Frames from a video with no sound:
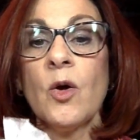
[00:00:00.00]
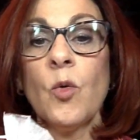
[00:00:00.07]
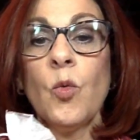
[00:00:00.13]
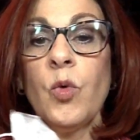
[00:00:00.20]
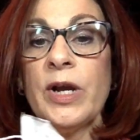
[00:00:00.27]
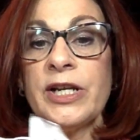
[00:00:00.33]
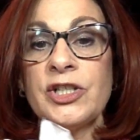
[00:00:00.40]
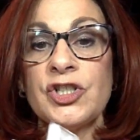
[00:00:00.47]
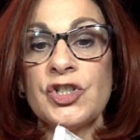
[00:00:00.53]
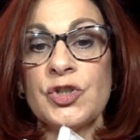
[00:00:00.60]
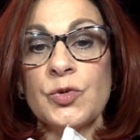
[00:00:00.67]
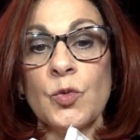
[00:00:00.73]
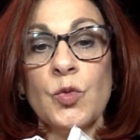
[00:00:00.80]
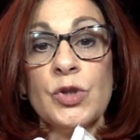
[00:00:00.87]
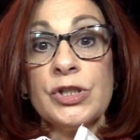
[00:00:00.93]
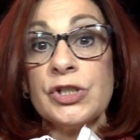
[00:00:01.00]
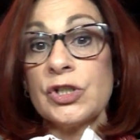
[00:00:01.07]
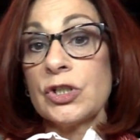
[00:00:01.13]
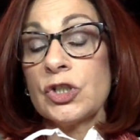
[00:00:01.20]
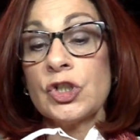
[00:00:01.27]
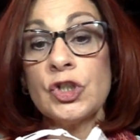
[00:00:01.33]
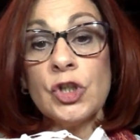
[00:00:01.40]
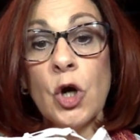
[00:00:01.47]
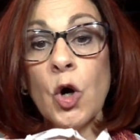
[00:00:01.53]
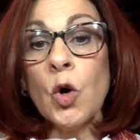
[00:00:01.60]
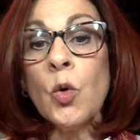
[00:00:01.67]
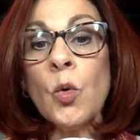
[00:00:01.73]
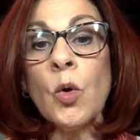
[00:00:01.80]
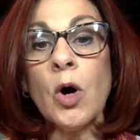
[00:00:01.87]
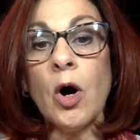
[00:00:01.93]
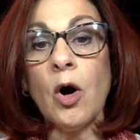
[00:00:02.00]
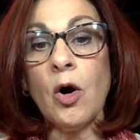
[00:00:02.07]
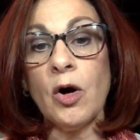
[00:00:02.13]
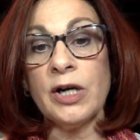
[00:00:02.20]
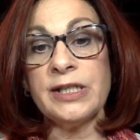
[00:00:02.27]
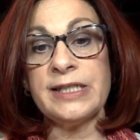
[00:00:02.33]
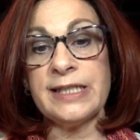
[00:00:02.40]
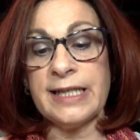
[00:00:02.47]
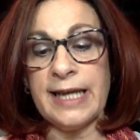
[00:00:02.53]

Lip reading: which was so hard to